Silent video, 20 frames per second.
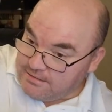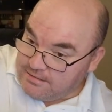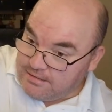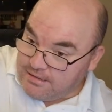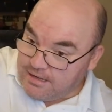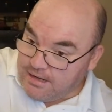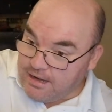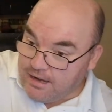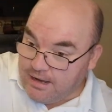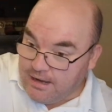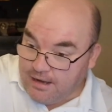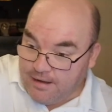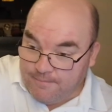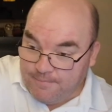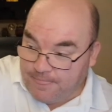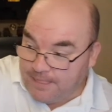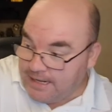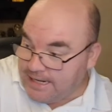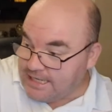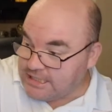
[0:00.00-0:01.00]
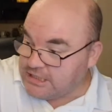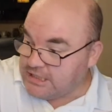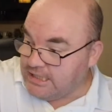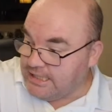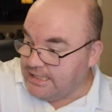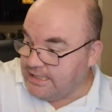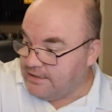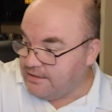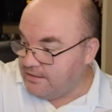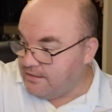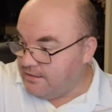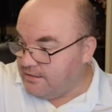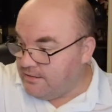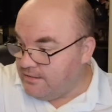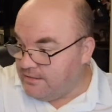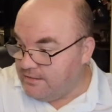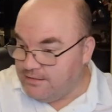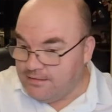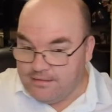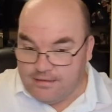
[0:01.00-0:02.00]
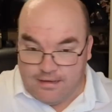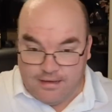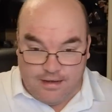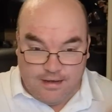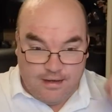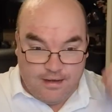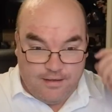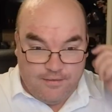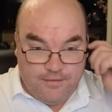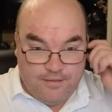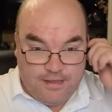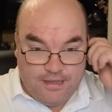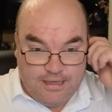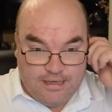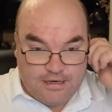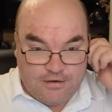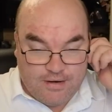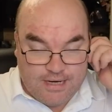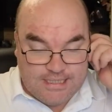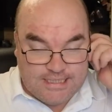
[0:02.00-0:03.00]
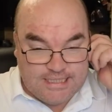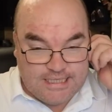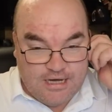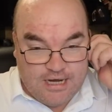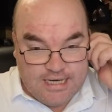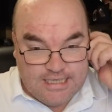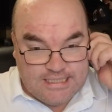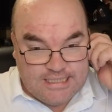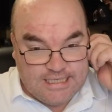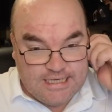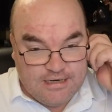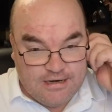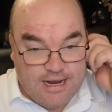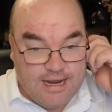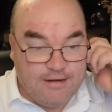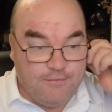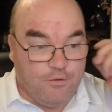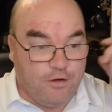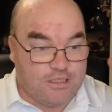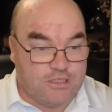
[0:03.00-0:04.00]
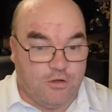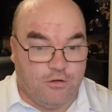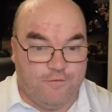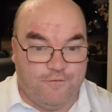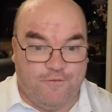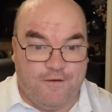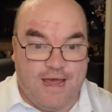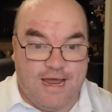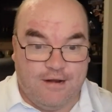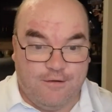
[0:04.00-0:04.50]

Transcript: The crazy idea and what's called fan